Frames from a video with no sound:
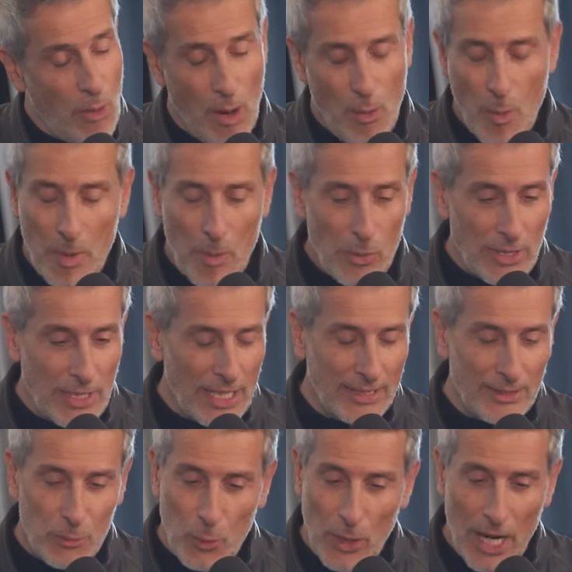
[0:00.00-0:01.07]
I remember
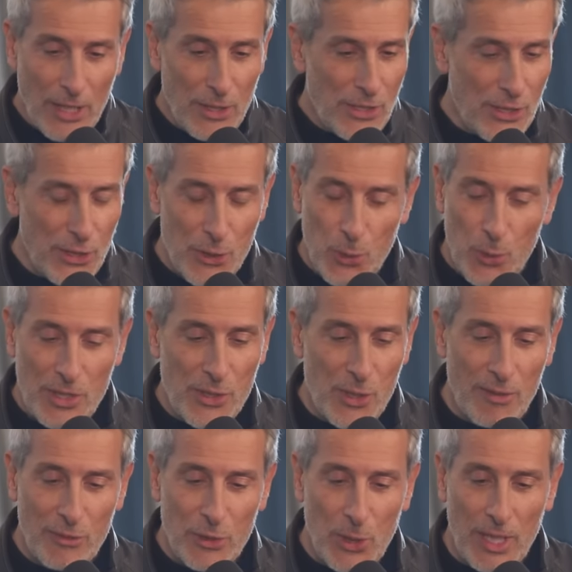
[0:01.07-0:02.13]
that when I used to do
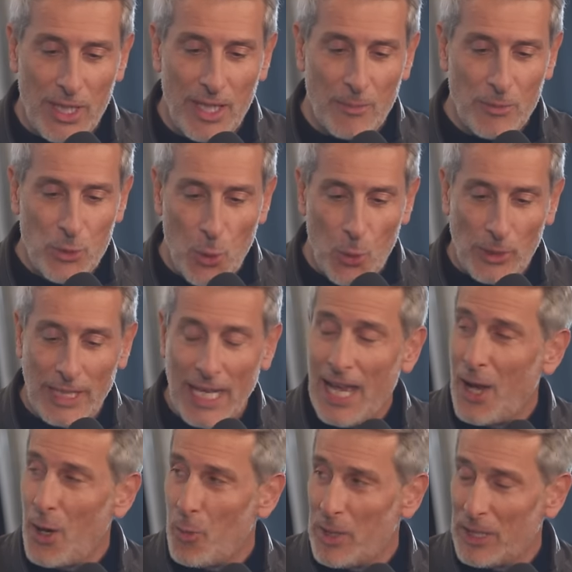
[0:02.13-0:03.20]
reserve duty, I'm too old
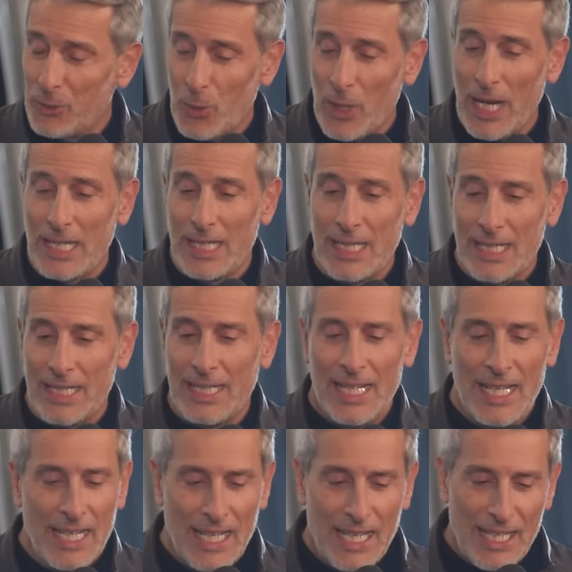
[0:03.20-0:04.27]
now, but when I did,
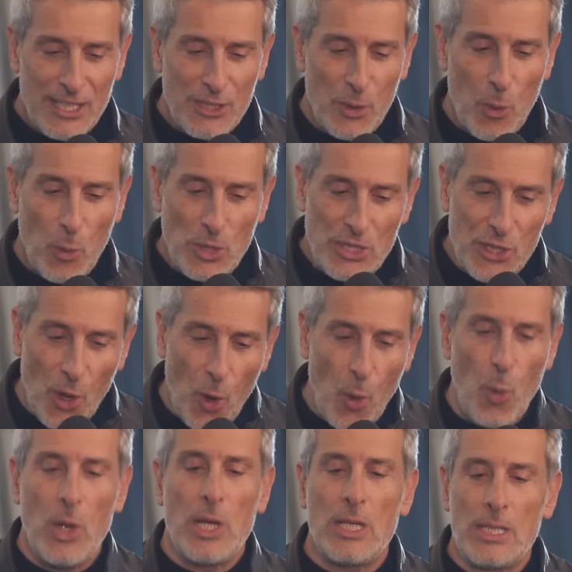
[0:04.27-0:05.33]
so it was
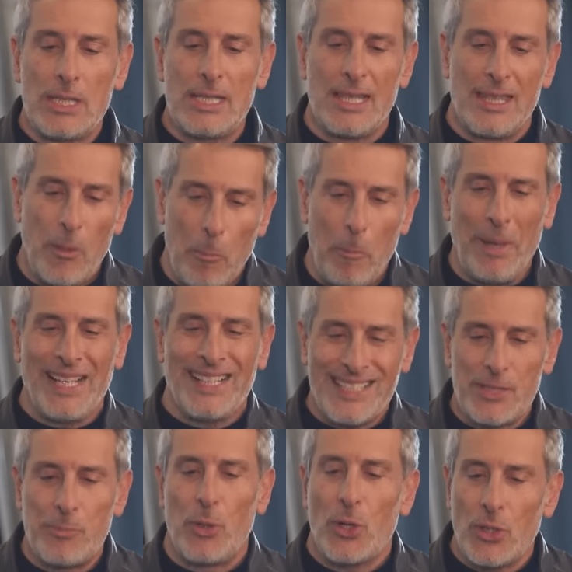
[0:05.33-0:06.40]
always the best
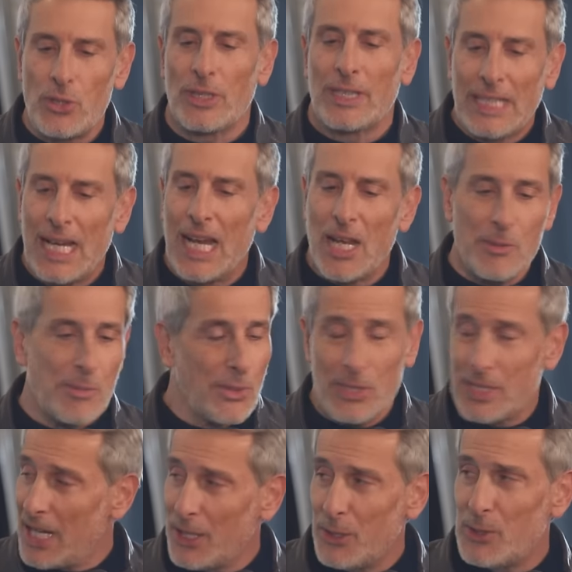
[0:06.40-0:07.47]
spiritual times
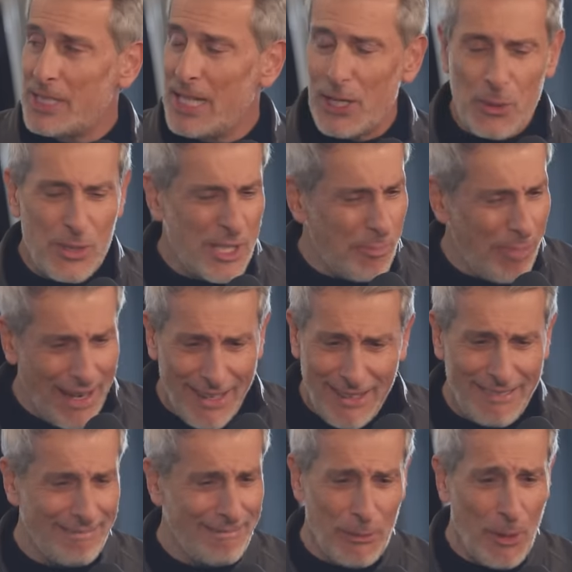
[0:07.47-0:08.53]
because, like you say, you spend
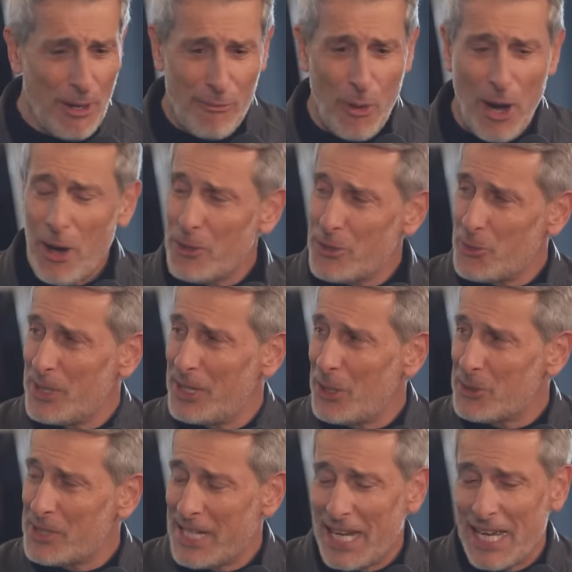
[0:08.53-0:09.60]
24 hours with
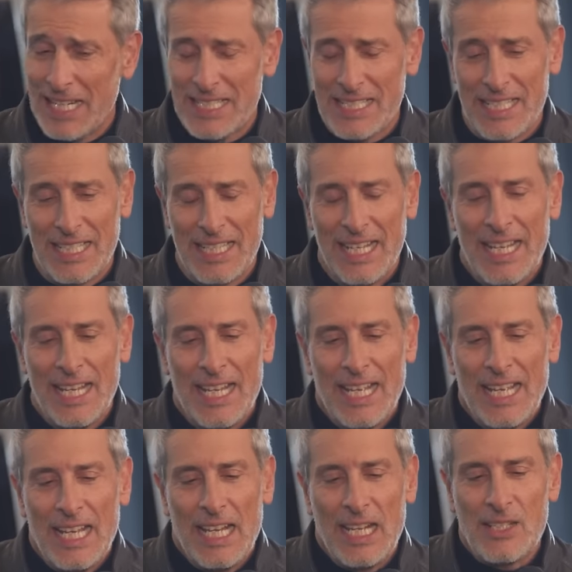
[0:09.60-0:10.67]
those guys and
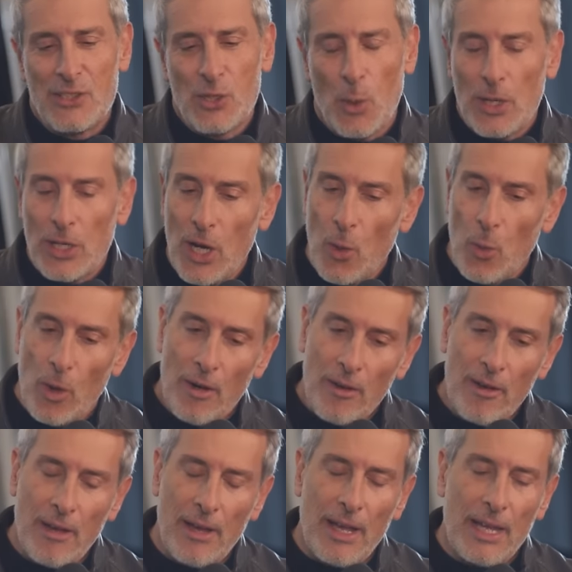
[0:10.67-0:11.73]
so on. You know,
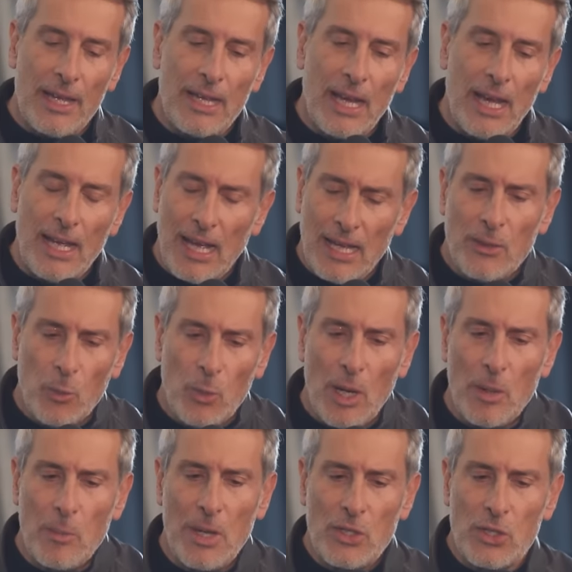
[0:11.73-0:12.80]

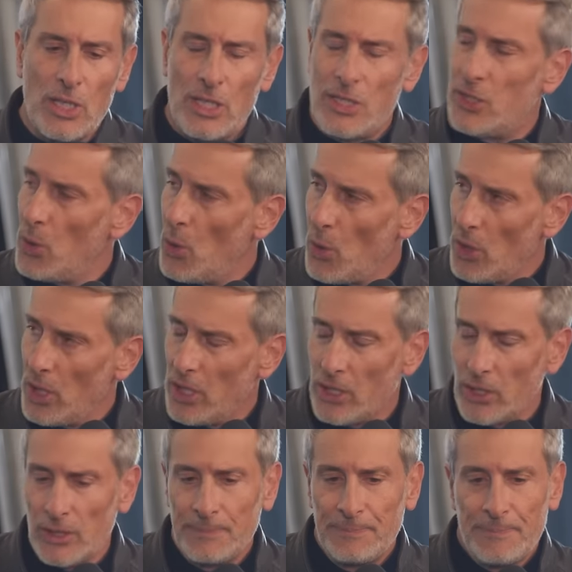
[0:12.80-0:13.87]
I mentioned this to you
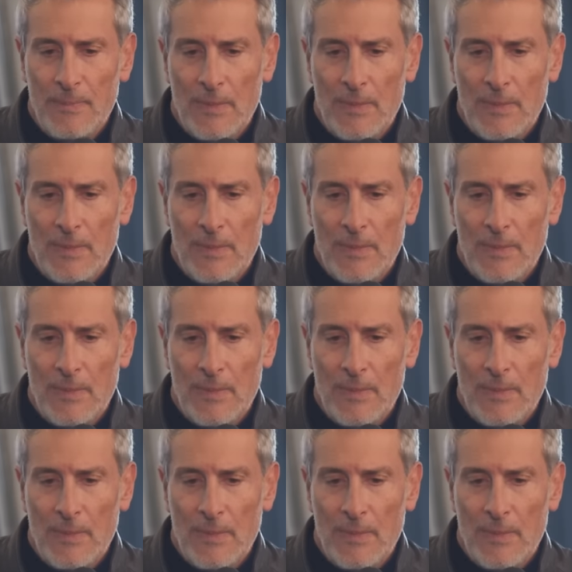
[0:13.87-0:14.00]
earlier.